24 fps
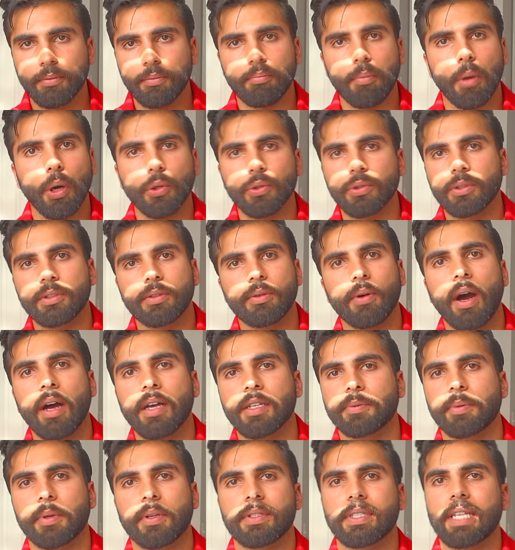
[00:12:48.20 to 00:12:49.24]
most
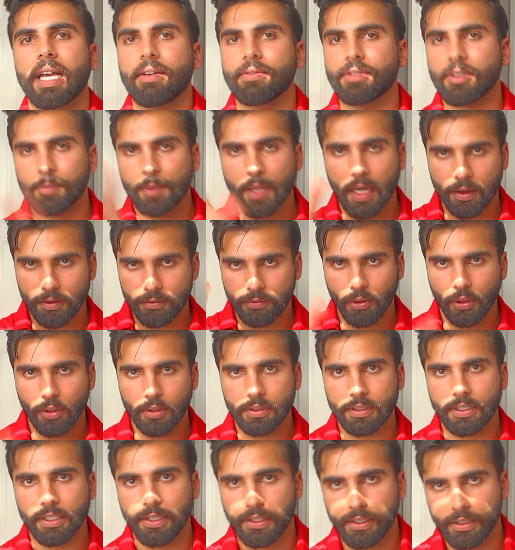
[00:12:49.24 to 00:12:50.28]
hospitals have some kind of
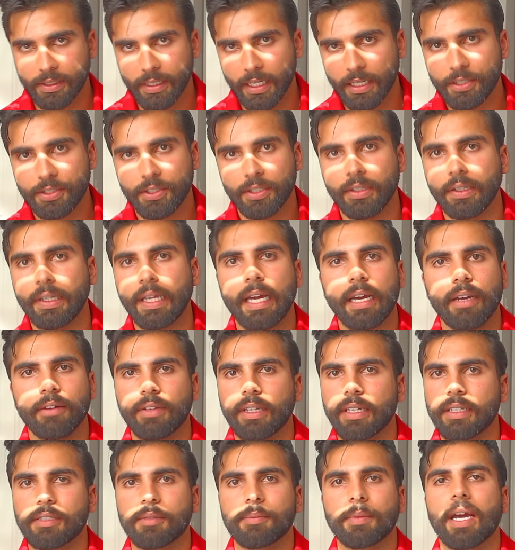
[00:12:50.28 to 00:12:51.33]
volunteering section. They have
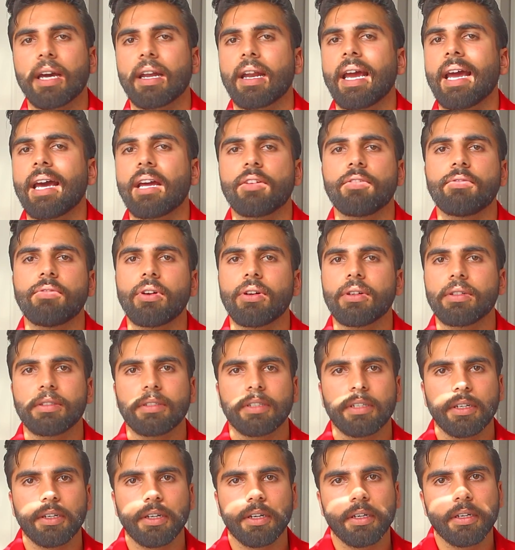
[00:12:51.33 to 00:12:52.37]
like some kind of head of
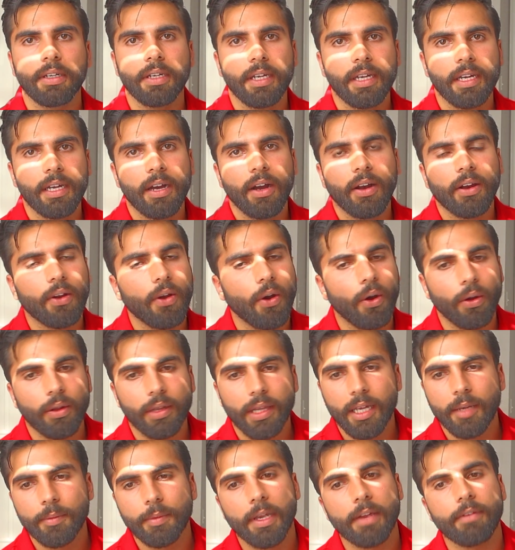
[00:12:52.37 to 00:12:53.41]
volunteering. Call
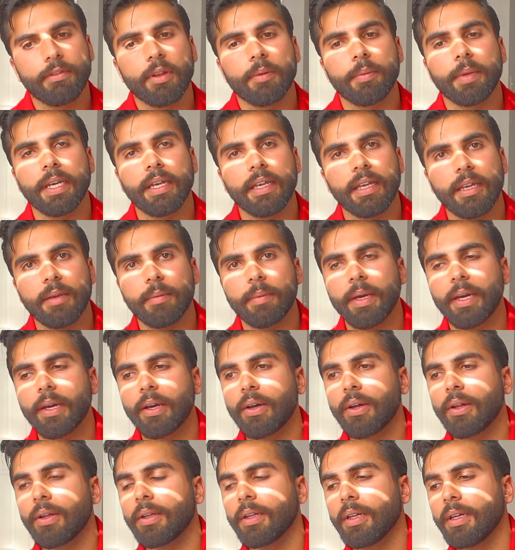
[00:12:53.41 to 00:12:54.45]
them, give them an
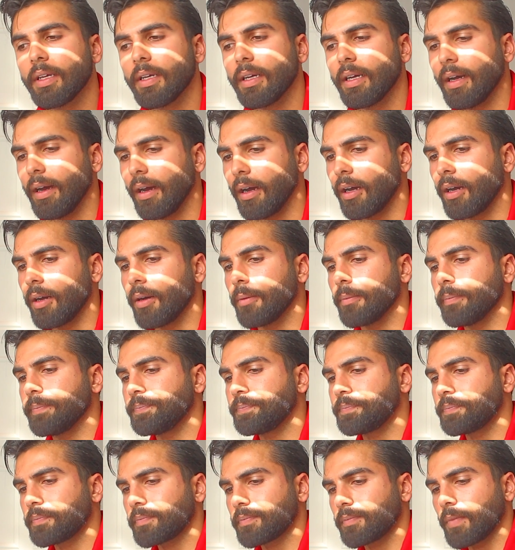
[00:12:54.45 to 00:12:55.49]
email.
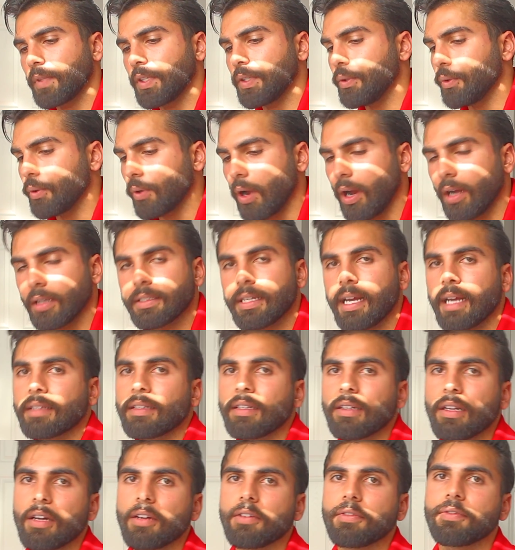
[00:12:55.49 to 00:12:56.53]
Um, you
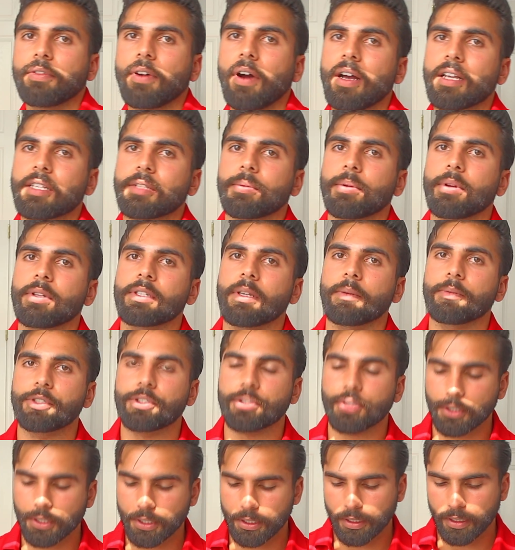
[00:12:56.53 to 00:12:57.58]
contact enough hospitals, I'm
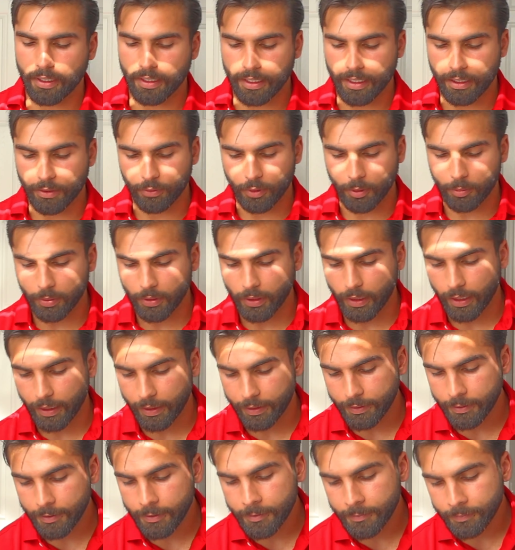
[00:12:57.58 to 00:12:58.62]
sure you're gonna get a
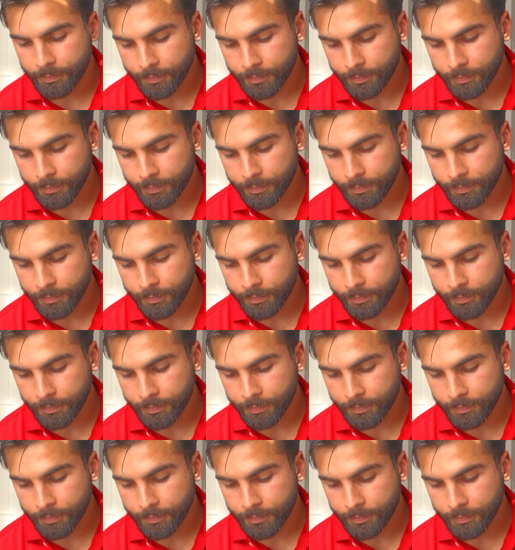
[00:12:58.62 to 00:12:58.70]
reply.